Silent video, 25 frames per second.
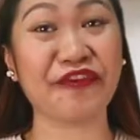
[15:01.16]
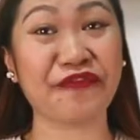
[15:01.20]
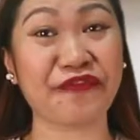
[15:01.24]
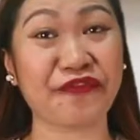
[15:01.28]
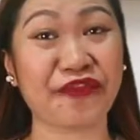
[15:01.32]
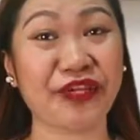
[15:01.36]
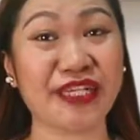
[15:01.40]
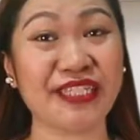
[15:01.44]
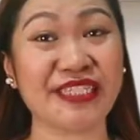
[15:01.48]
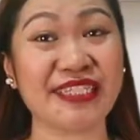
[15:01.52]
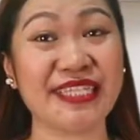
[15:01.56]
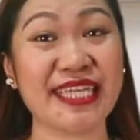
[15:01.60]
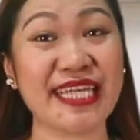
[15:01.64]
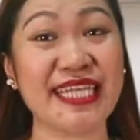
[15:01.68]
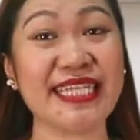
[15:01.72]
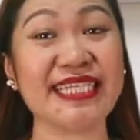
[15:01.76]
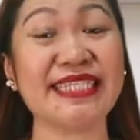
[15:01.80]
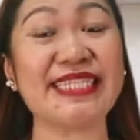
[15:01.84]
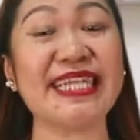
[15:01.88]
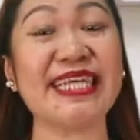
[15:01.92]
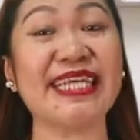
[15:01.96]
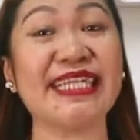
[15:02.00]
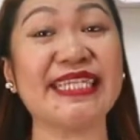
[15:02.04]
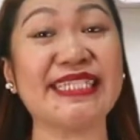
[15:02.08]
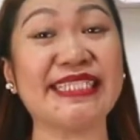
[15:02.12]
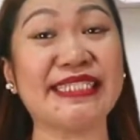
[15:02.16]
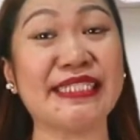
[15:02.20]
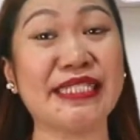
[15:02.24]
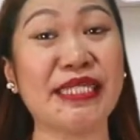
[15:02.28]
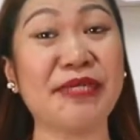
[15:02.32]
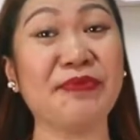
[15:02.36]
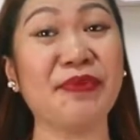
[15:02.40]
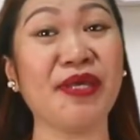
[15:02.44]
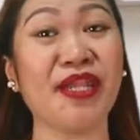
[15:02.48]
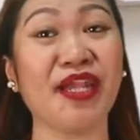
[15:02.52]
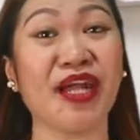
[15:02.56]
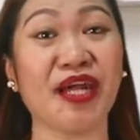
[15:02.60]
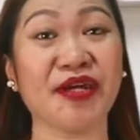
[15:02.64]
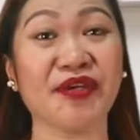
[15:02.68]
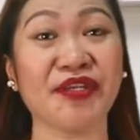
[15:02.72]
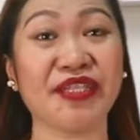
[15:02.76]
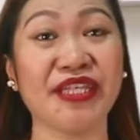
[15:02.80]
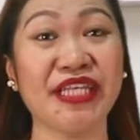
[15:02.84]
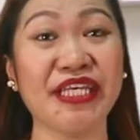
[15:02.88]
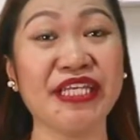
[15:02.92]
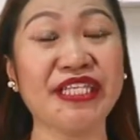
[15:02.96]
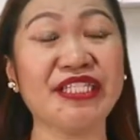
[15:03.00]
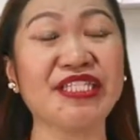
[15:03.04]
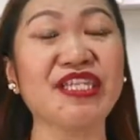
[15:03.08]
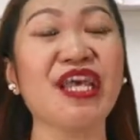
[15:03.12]
differences and
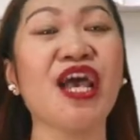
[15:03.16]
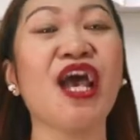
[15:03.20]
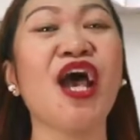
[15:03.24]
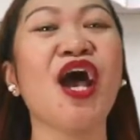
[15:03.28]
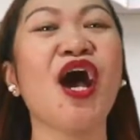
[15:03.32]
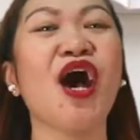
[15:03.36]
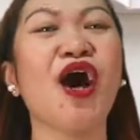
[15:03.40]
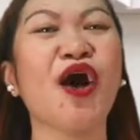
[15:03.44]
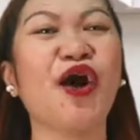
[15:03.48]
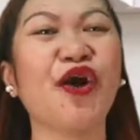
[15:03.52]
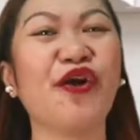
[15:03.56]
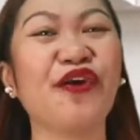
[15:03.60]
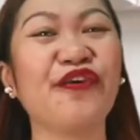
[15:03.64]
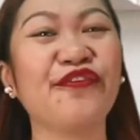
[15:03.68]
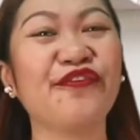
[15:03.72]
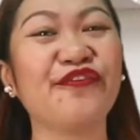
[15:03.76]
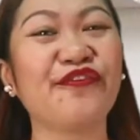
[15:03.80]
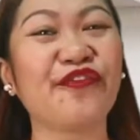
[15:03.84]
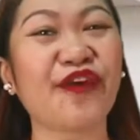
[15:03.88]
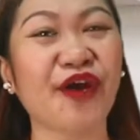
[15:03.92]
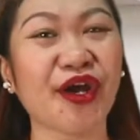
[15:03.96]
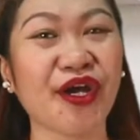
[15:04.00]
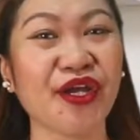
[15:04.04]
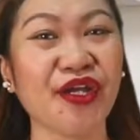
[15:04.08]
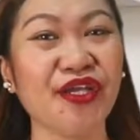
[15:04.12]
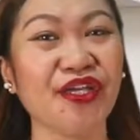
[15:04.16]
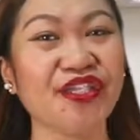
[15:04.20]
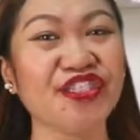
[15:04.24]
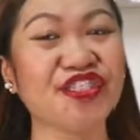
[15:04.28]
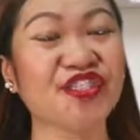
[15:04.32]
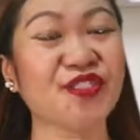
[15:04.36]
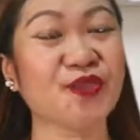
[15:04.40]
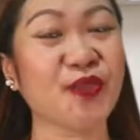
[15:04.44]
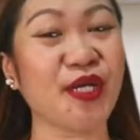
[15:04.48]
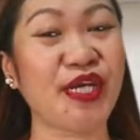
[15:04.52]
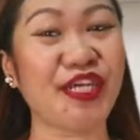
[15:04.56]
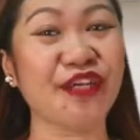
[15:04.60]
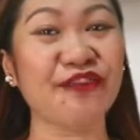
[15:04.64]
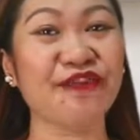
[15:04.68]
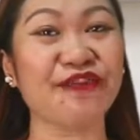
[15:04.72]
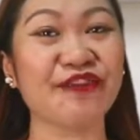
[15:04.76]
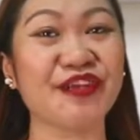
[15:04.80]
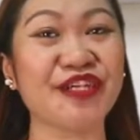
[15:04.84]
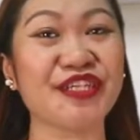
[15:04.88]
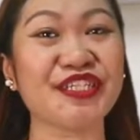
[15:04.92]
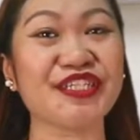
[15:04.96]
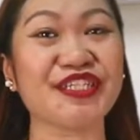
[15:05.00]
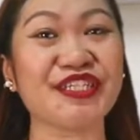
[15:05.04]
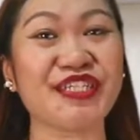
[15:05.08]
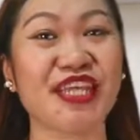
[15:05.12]
similarities of various
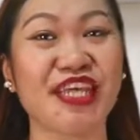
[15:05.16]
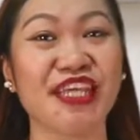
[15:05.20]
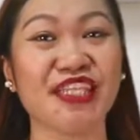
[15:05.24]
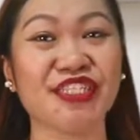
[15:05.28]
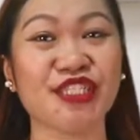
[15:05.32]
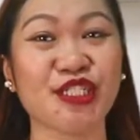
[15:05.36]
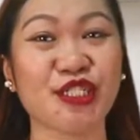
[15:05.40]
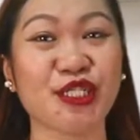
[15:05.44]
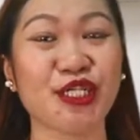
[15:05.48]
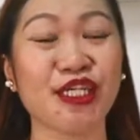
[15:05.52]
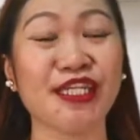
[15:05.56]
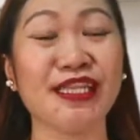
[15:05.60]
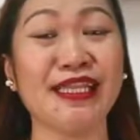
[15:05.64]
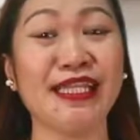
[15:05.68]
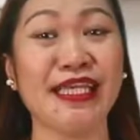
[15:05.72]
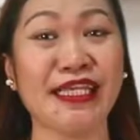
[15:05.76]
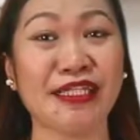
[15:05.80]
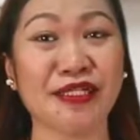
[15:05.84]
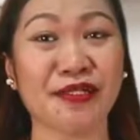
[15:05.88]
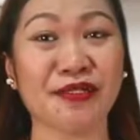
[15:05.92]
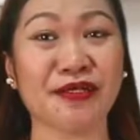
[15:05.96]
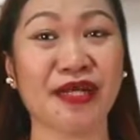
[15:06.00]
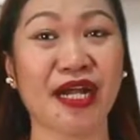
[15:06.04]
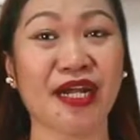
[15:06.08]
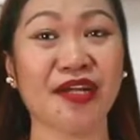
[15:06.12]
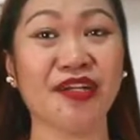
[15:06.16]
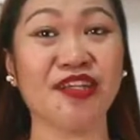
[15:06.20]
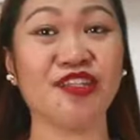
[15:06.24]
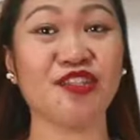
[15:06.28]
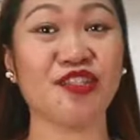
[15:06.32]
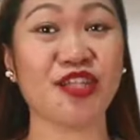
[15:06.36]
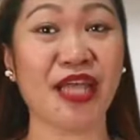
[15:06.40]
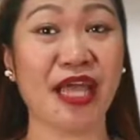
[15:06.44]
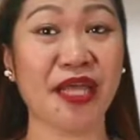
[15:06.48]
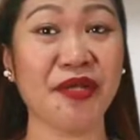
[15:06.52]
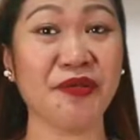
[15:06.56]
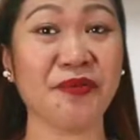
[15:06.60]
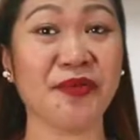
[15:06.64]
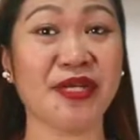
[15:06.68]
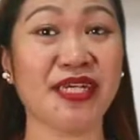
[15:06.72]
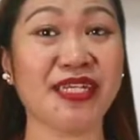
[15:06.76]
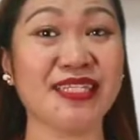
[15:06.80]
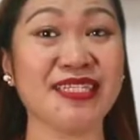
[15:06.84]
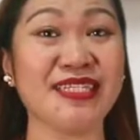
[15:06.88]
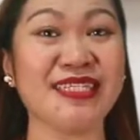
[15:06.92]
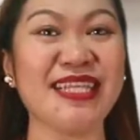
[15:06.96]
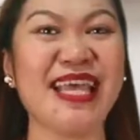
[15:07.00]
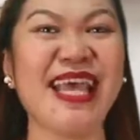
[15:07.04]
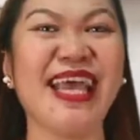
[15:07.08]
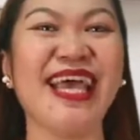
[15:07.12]
21st century literary
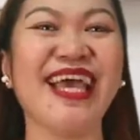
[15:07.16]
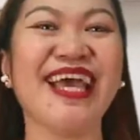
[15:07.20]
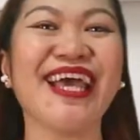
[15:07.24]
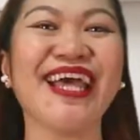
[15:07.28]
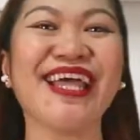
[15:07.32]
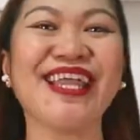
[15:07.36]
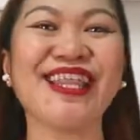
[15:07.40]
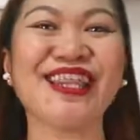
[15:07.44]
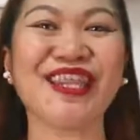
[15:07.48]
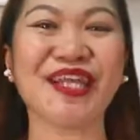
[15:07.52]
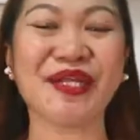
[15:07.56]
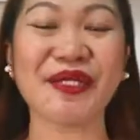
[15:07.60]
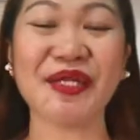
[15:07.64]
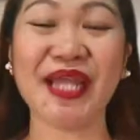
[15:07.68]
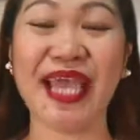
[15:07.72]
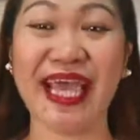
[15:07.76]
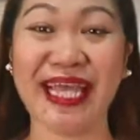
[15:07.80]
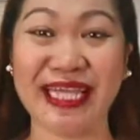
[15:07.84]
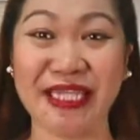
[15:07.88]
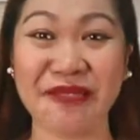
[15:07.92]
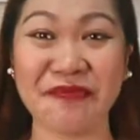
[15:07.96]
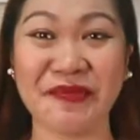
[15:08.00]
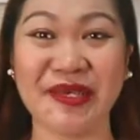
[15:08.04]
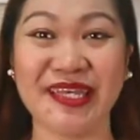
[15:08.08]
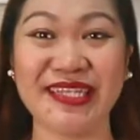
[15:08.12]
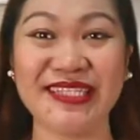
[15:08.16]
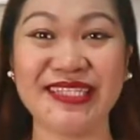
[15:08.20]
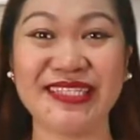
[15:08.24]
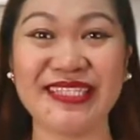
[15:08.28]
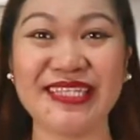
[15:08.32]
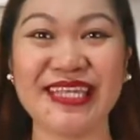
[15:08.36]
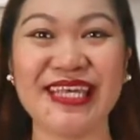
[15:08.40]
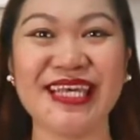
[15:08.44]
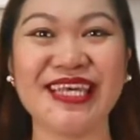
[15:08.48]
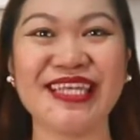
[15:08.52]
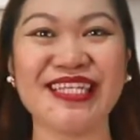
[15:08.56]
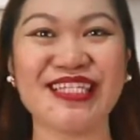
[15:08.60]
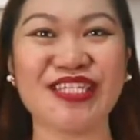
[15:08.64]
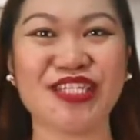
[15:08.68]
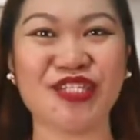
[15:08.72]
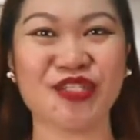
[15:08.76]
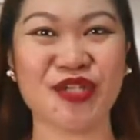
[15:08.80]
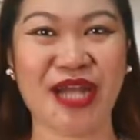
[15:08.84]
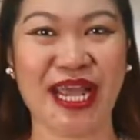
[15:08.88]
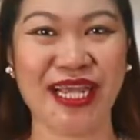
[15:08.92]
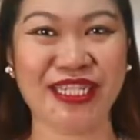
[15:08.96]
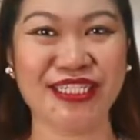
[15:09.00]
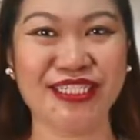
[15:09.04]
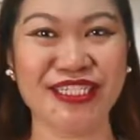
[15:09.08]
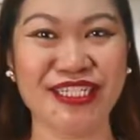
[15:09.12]
genres and their elements,
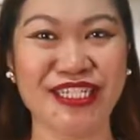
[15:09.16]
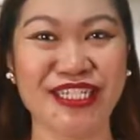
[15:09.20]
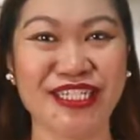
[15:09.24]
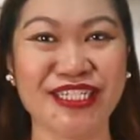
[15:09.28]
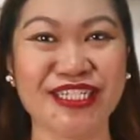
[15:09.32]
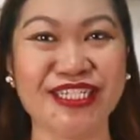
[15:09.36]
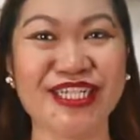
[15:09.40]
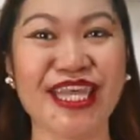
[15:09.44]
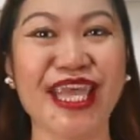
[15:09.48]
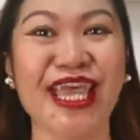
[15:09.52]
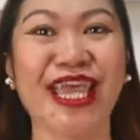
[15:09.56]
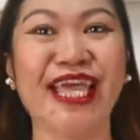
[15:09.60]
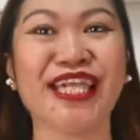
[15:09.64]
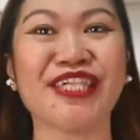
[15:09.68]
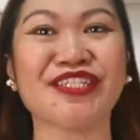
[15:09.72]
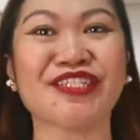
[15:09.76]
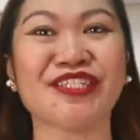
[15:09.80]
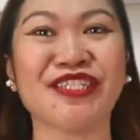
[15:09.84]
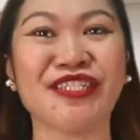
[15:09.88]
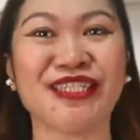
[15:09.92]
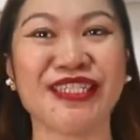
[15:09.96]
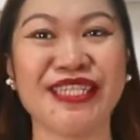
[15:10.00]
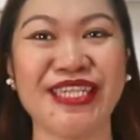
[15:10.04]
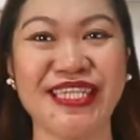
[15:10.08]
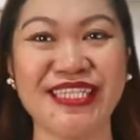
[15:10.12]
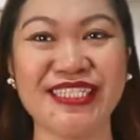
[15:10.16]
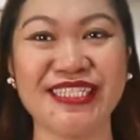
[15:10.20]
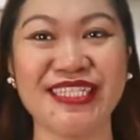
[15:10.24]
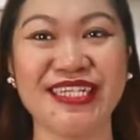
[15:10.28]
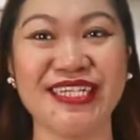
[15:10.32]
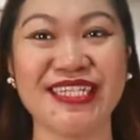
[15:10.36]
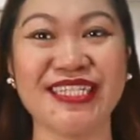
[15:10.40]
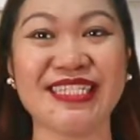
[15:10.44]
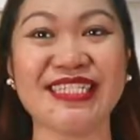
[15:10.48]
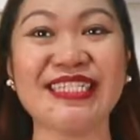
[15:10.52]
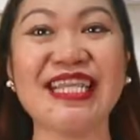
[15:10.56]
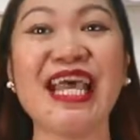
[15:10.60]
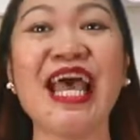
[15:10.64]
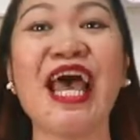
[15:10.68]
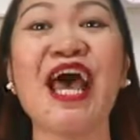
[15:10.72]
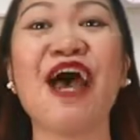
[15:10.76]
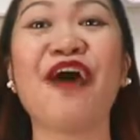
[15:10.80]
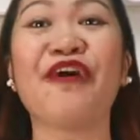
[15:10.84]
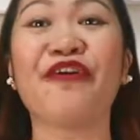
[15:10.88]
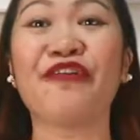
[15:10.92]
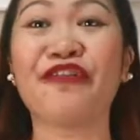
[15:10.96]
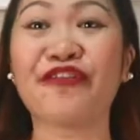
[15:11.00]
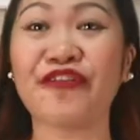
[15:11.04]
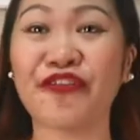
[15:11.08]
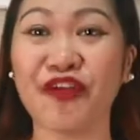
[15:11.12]
structures, and traditions
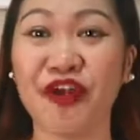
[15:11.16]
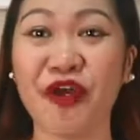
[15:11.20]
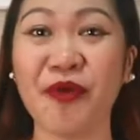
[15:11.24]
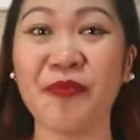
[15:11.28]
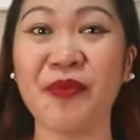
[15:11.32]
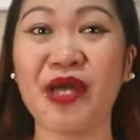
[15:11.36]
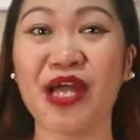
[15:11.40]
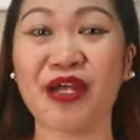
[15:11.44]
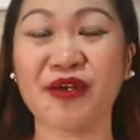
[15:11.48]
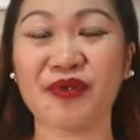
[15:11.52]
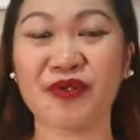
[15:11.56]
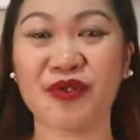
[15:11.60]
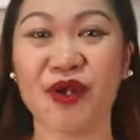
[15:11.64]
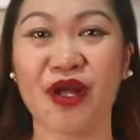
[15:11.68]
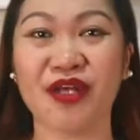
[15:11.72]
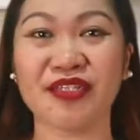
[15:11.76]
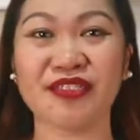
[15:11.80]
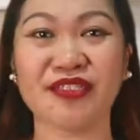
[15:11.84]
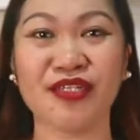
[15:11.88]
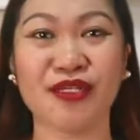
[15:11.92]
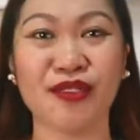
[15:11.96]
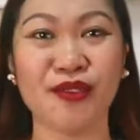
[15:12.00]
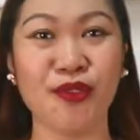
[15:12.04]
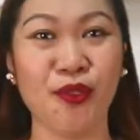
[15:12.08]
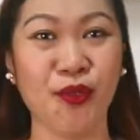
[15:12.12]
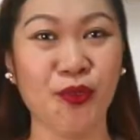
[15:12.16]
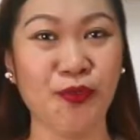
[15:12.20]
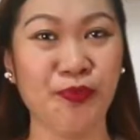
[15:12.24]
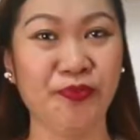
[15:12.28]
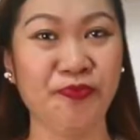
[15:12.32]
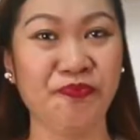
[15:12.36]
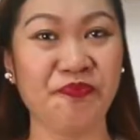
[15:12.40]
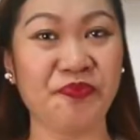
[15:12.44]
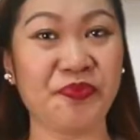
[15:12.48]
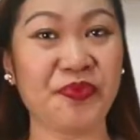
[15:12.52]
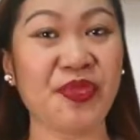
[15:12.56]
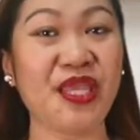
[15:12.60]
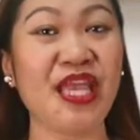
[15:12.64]
from across the globe.